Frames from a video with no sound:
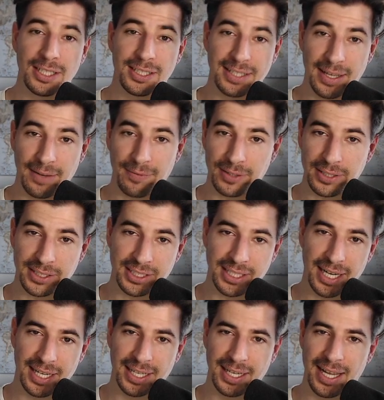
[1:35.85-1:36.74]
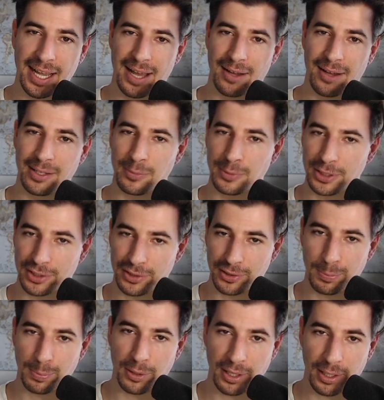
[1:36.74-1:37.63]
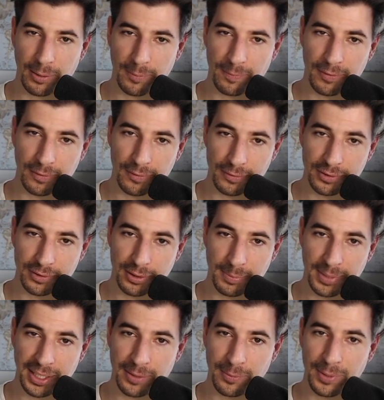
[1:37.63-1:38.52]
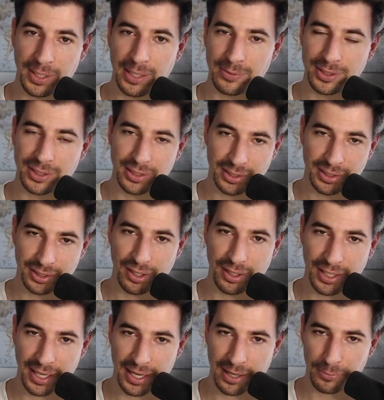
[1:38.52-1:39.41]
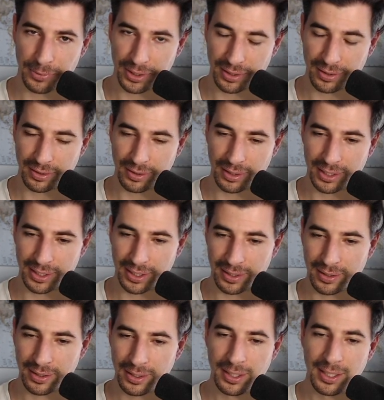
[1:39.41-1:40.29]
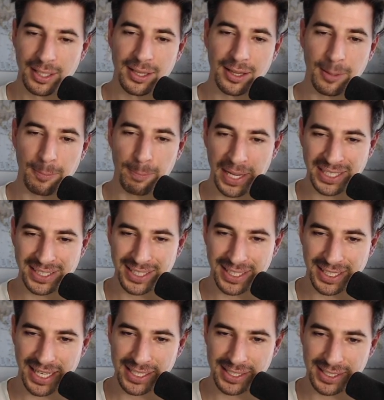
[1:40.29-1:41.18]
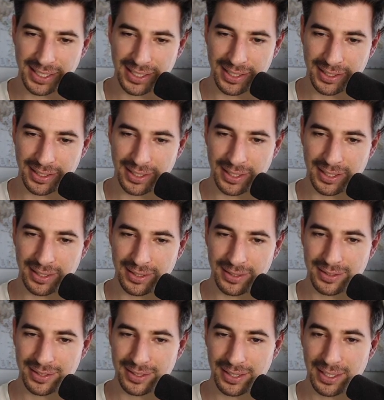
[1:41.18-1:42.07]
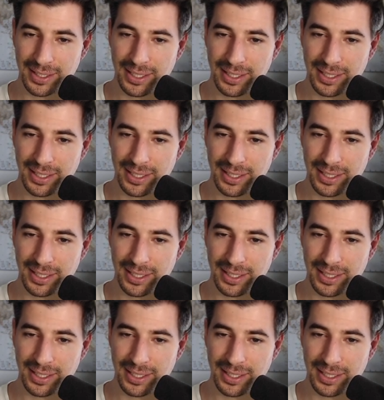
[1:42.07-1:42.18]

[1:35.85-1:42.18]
Definitely check it out. It was super helpful to me when I was just starting out with the London. The basic idea is,